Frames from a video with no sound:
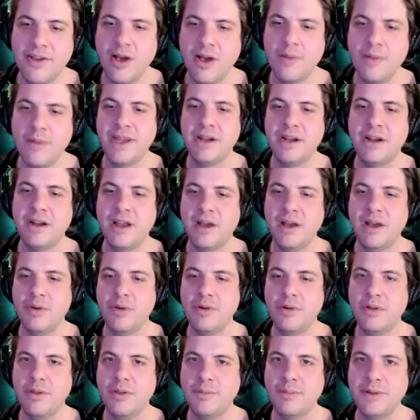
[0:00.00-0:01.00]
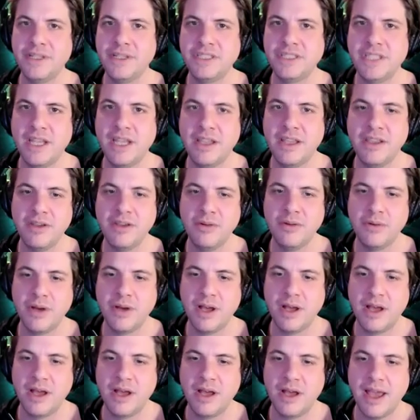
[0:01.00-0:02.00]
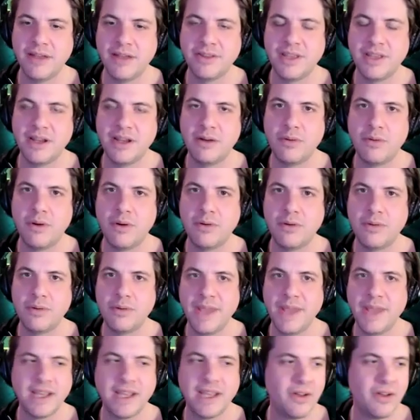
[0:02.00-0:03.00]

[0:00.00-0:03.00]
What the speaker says: better, we really appreciate you out there while we're making